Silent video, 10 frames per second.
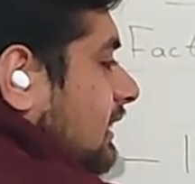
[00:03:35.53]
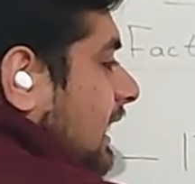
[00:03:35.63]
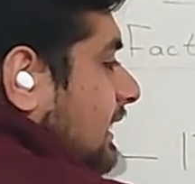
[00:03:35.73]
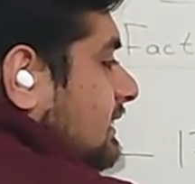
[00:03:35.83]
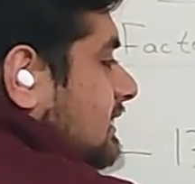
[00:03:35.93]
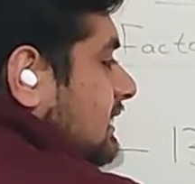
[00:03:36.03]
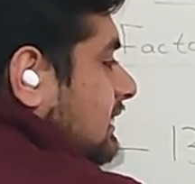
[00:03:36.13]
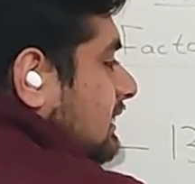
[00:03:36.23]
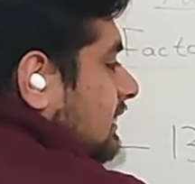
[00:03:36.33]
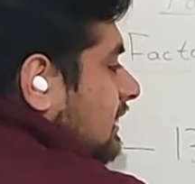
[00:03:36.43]

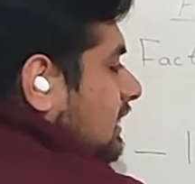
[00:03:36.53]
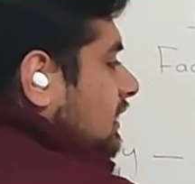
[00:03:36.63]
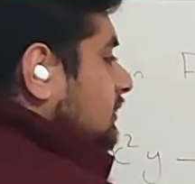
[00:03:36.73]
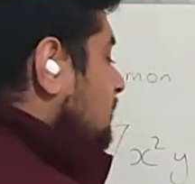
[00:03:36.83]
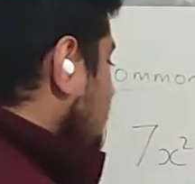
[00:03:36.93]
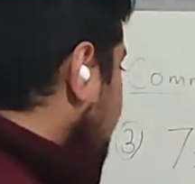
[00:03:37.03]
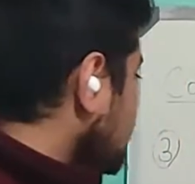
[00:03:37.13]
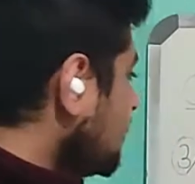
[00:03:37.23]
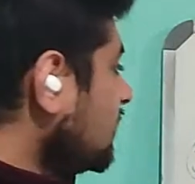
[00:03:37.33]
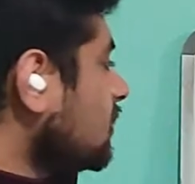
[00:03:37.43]
19. So 7
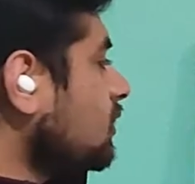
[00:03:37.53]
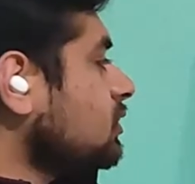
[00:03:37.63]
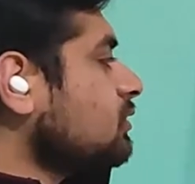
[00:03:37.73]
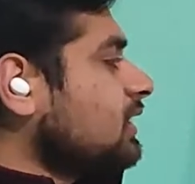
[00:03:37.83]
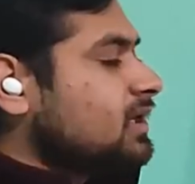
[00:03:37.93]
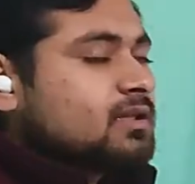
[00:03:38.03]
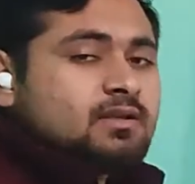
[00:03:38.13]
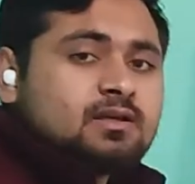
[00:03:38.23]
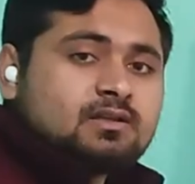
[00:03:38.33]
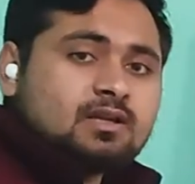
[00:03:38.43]
can go into
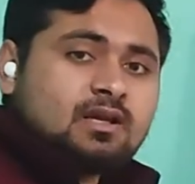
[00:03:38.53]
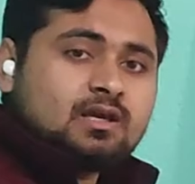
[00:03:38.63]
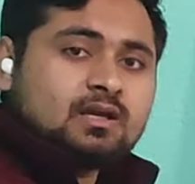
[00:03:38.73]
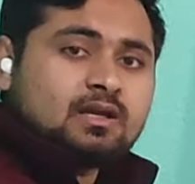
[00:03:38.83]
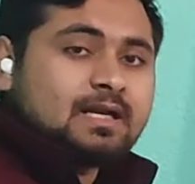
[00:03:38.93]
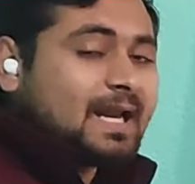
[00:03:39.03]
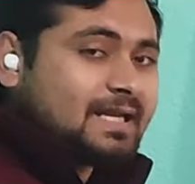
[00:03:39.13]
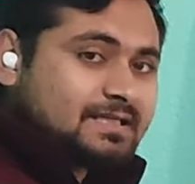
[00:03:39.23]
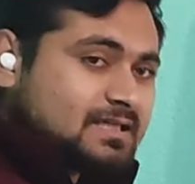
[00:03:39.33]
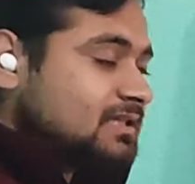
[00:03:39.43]
133
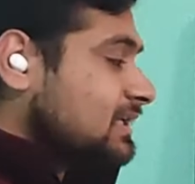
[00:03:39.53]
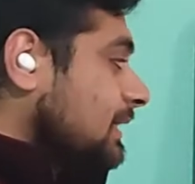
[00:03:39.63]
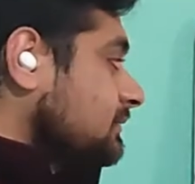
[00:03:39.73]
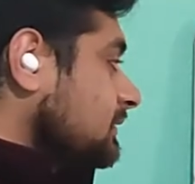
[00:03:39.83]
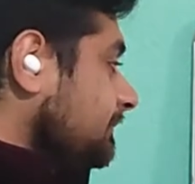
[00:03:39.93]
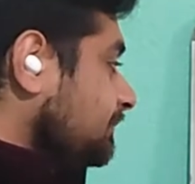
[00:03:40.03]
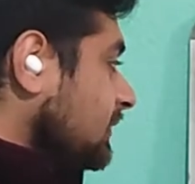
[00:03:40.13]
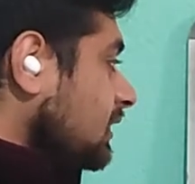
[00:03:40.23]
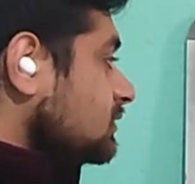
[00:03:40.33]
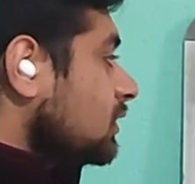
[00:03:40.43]
19 times.
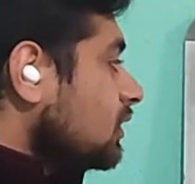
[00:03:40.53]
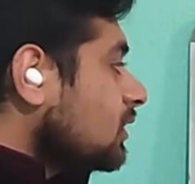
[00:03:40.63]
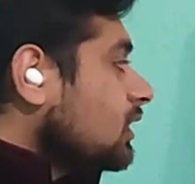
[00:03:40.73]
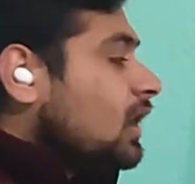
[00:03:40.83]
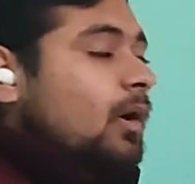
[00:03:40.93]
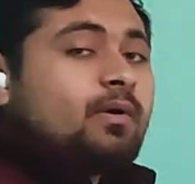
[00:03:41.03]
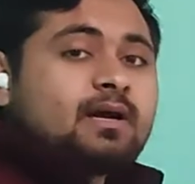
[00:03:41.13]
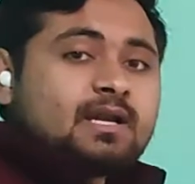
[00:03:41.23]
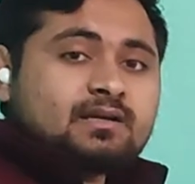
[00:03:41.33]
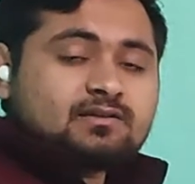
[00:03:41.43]
So our
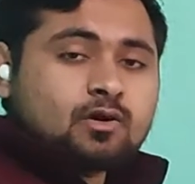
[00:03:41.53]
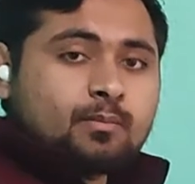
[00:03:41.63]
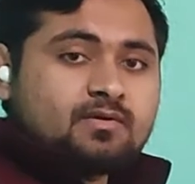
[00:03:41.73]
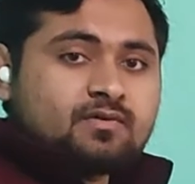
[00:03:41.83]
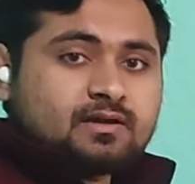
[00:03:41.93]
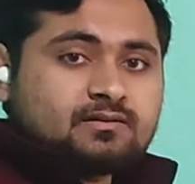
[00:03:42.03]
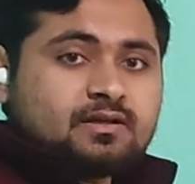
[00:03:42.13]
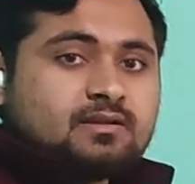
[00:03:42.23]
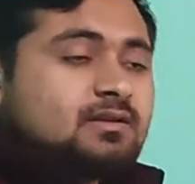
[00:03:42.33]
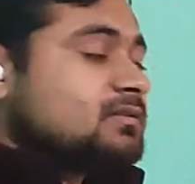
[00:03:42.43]
greatest common factor in
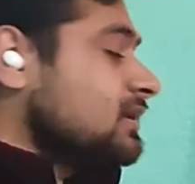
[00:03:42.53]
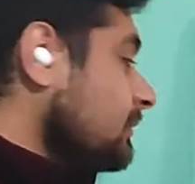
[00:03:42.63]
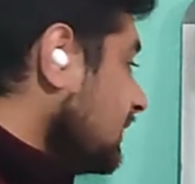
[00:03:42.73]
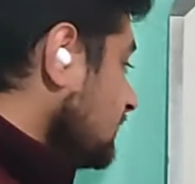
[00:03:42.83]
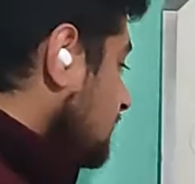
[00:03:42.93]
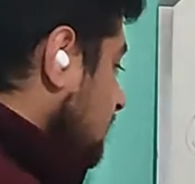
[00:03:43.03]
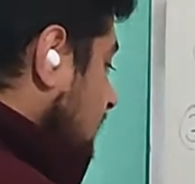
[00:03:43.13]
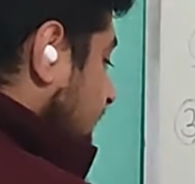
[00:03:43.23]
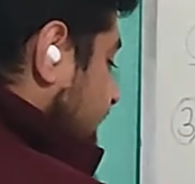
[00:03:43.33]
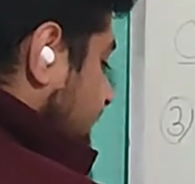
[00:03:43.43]
this term is
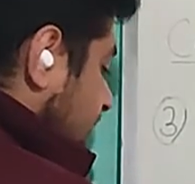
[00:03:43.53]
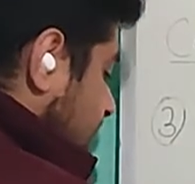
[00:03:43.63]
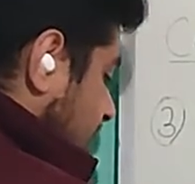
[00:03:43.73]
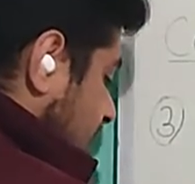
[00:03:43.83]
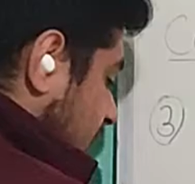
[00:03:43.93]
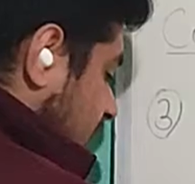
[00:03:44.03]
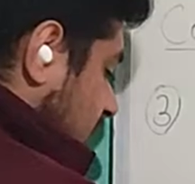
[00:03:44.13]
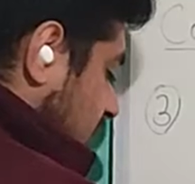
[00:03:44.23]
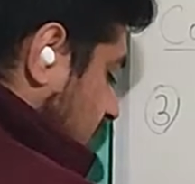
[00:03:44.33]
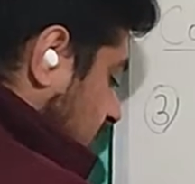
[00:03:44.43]
7.
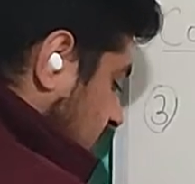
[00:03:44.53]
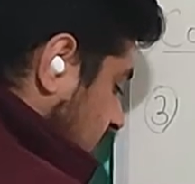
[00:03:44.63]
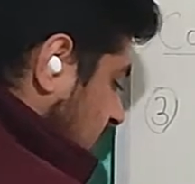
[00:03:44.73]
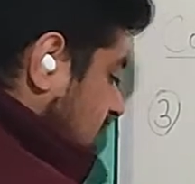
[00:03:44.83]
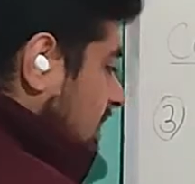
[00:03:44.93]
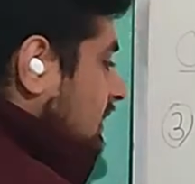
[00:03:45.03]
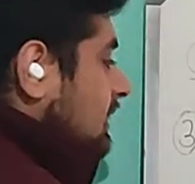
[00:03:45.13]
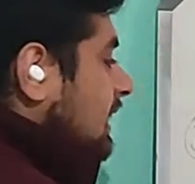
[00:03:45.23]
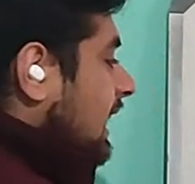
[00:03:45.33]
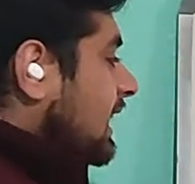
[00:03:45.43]

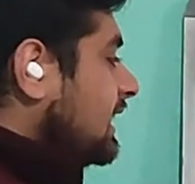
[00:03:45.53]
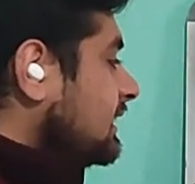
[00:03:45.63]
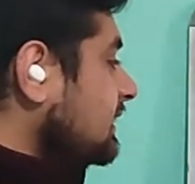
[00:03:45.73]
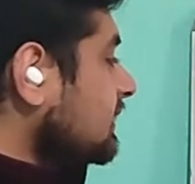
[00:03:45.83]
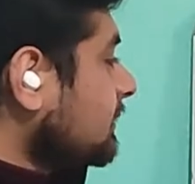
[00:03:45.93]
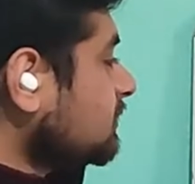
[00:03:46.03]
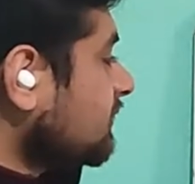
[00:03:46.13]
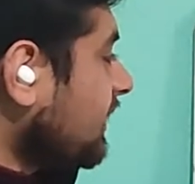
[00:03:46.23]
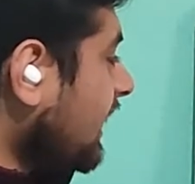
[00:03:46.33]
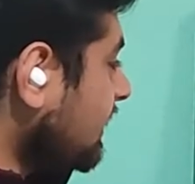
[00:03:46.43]
And in terms of
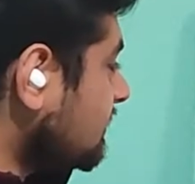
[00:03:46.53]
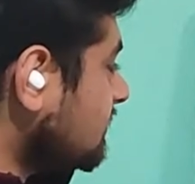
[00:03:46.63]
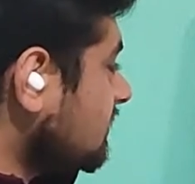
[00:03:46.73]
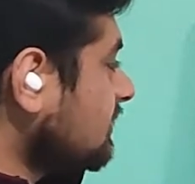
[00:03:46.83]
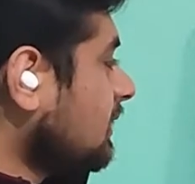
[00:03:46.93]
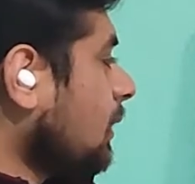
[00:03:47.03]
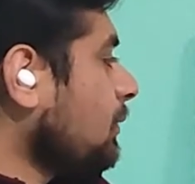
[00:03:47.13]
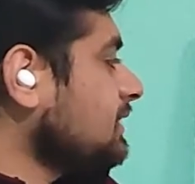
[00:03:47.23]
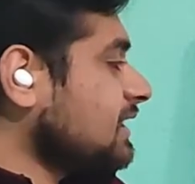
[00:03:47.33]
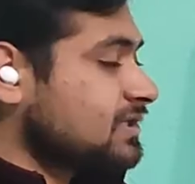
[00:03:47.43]
x,
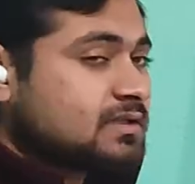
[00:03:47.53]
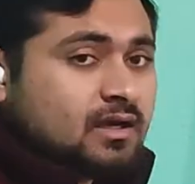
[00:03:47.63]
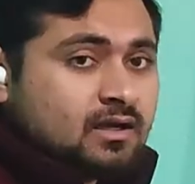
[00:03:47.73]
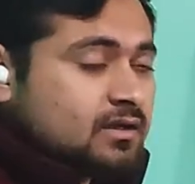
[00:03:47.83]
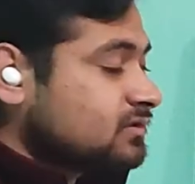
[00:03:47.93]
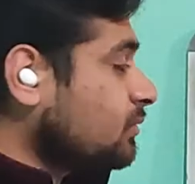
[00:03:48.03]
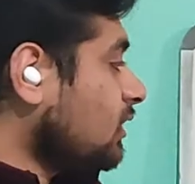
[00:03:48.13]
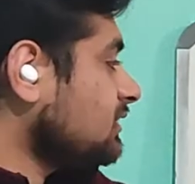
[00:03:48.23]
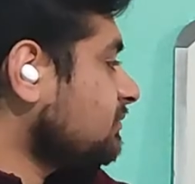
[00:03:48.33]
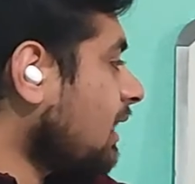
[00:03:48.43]
we take the
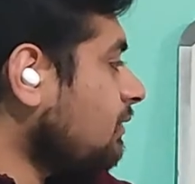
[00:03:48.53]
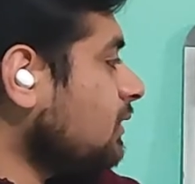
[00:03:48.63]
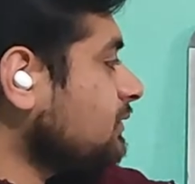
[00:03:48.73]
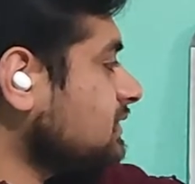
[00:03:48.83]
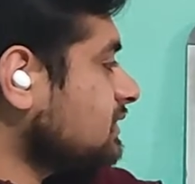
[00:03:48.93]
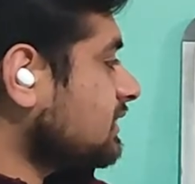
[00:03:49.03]
smallest power, which is